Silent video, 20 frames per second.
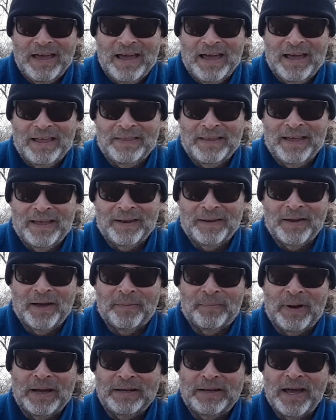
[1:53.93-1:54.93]
And then
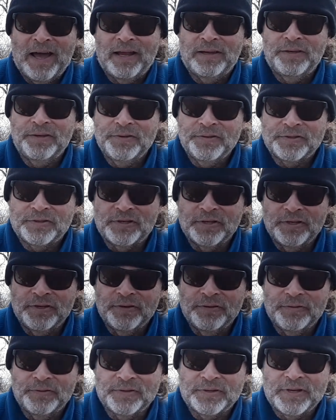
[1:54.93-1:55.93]
my dad used to
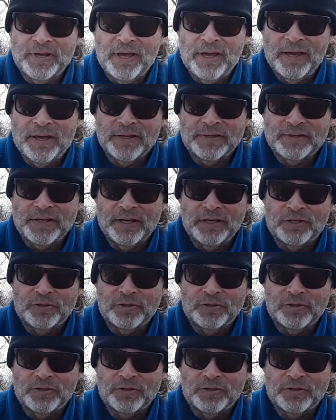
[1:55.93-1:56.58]
use ASA